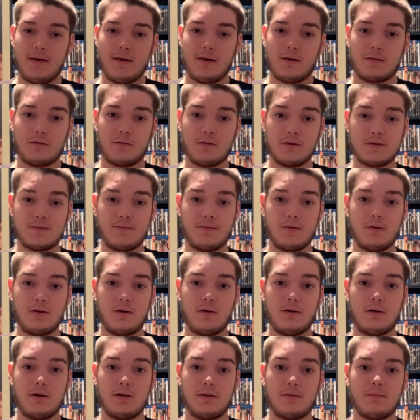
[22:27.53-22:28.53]
Christopher
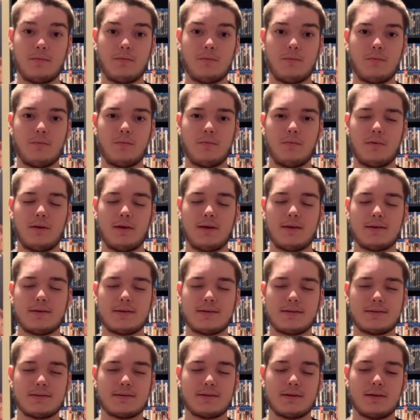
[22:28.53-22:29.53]
Nolan
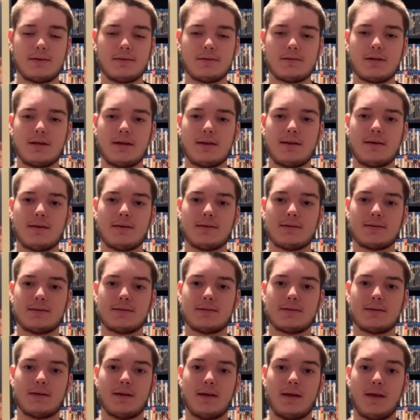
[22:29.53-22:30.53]
is a
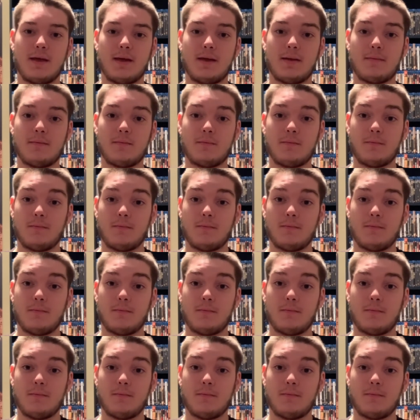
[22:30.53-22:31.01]
genius, and